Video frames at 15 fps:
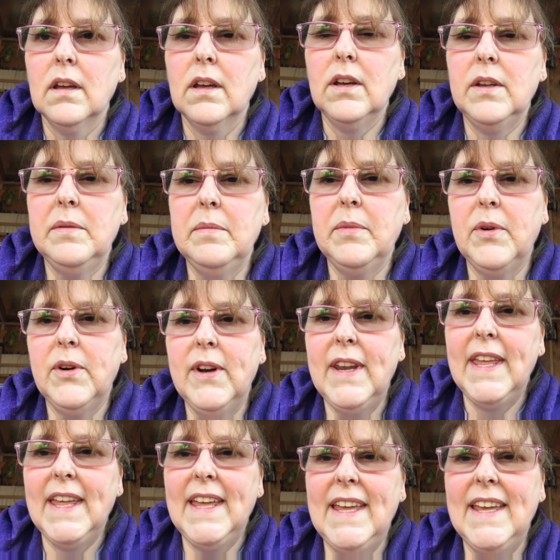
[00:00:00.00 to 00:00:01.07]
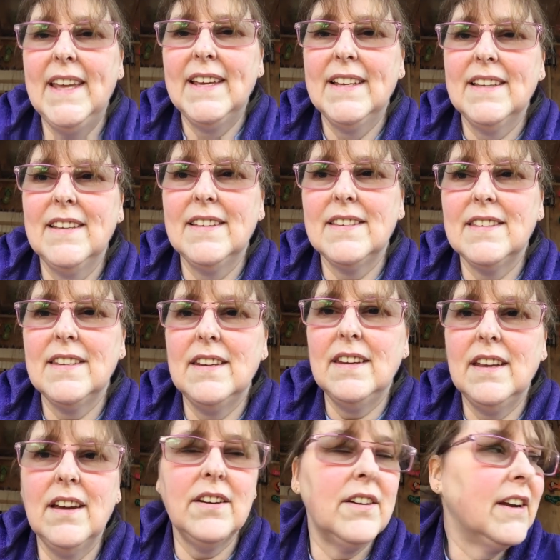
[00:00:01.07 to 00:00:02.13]
Good morning.
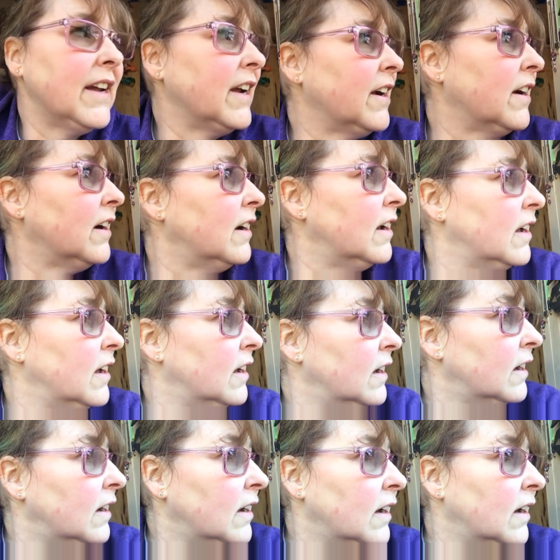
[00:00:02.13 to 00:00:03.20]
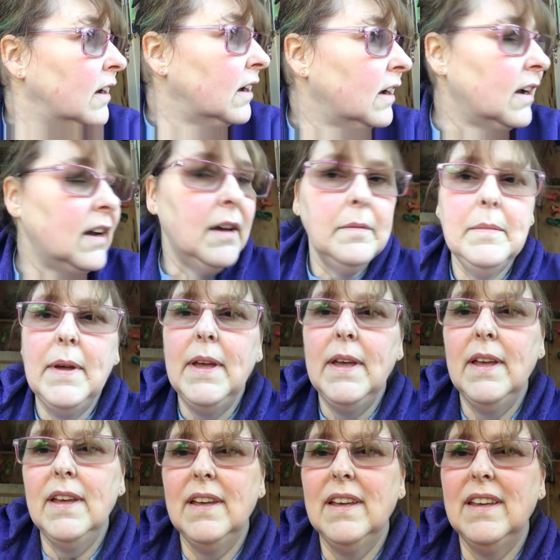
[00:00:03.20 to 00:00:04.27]
Cindy Utter here. Um,
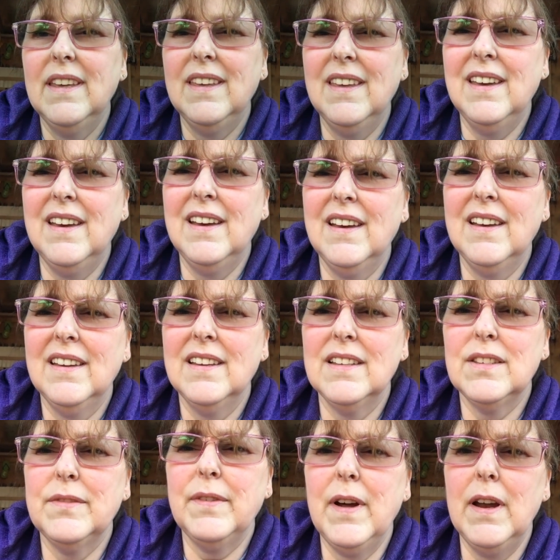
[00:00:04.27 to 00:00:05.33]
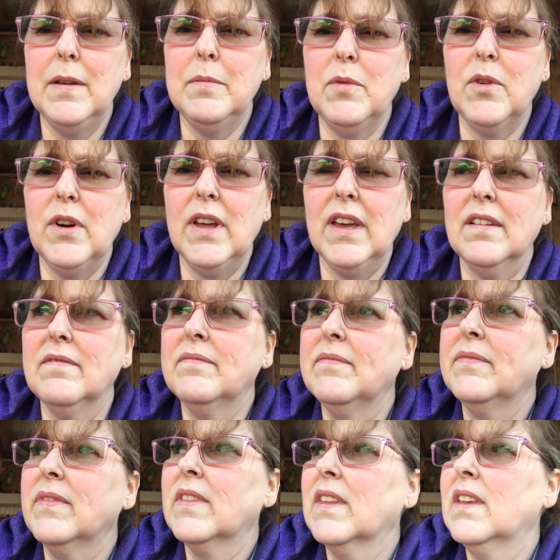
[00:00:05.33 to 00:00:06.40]
yeah, it's Friday morning.
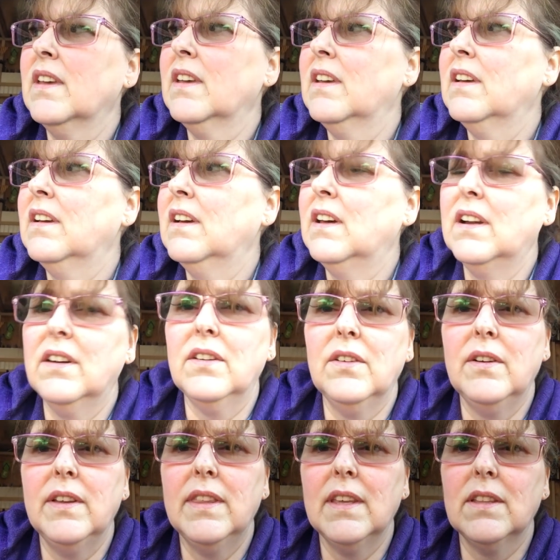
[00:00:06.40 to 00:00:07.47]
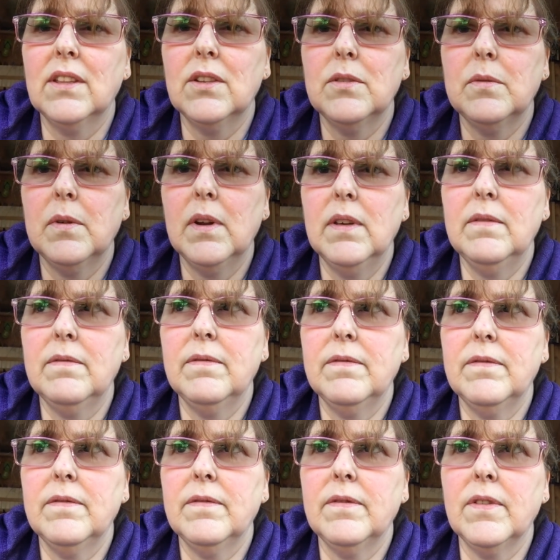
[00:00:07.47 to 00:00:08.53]
I don't know. I think the 21st
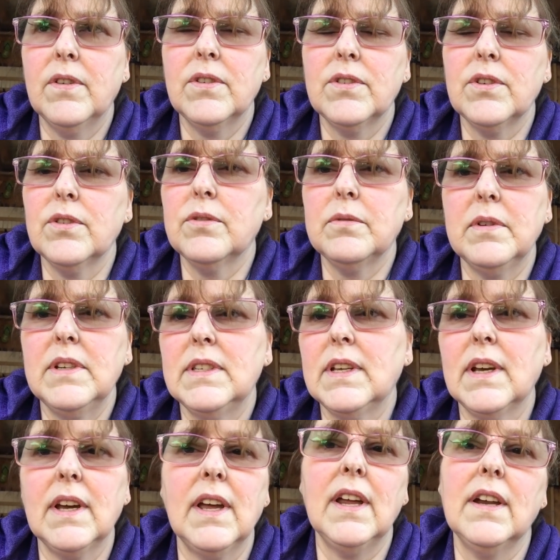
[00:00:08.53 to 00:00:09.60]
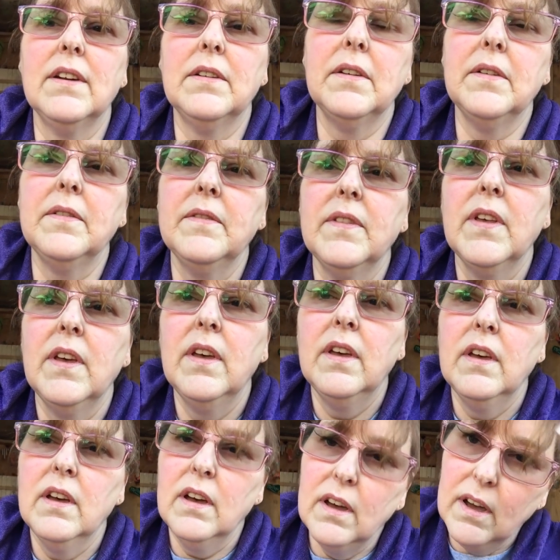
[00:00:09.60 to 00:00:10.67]
or 22nd. I don't know.
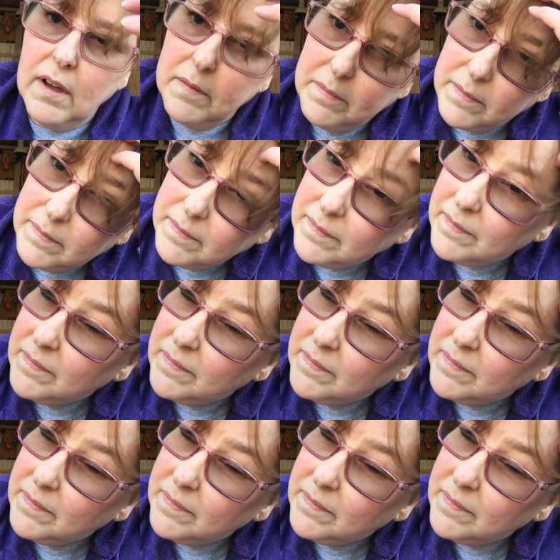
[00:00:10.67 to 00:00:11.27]
Um,